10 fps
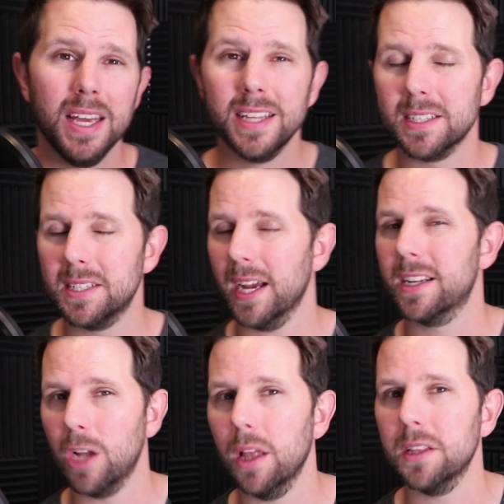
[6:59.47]
It's the
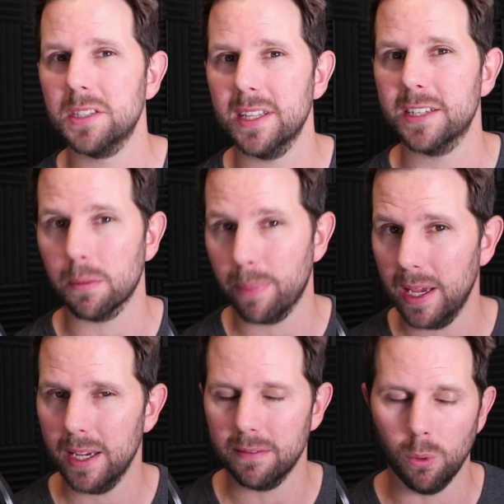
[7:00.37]
technology that you're
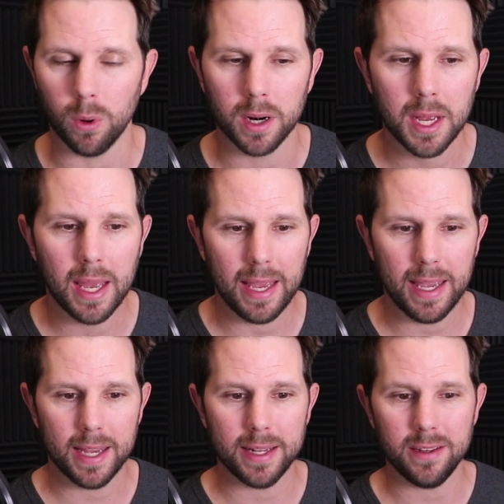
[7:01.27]
paying for,
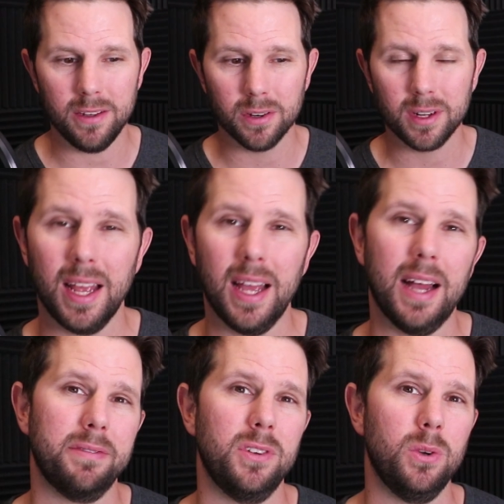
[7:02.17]
and you're
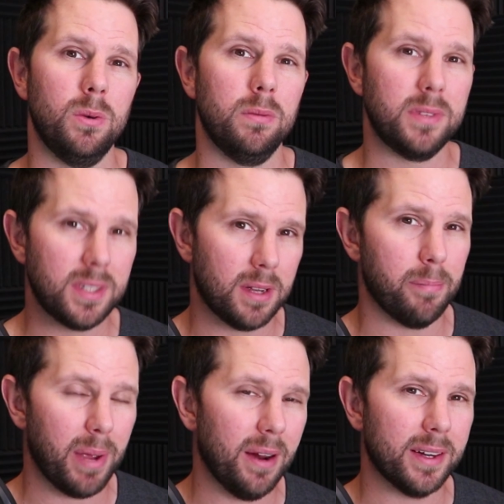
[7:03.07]
have to
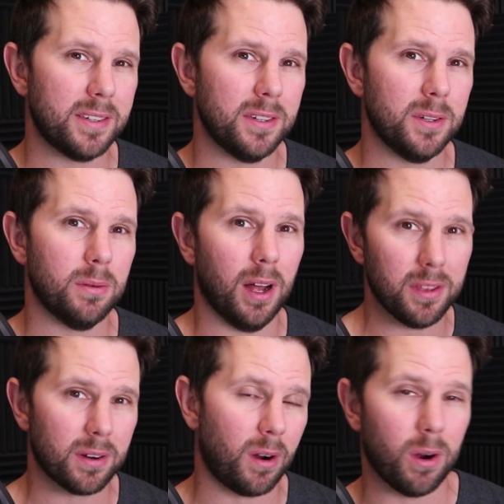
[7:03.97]
compare it to
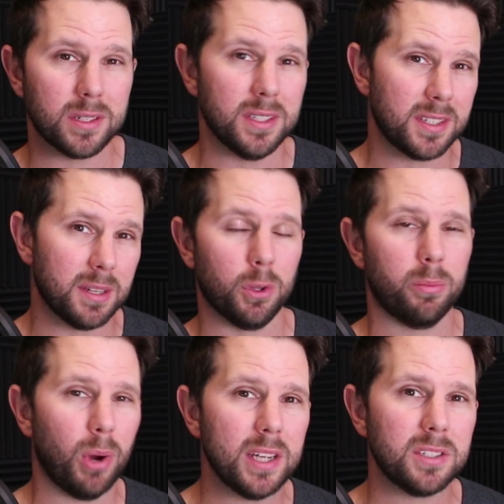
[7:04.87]
other cars in a similar
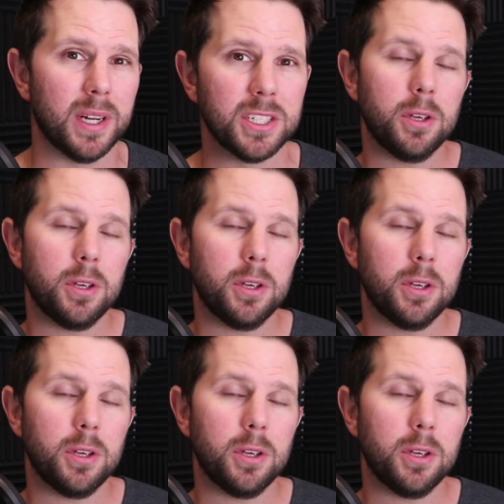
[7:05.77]
price range.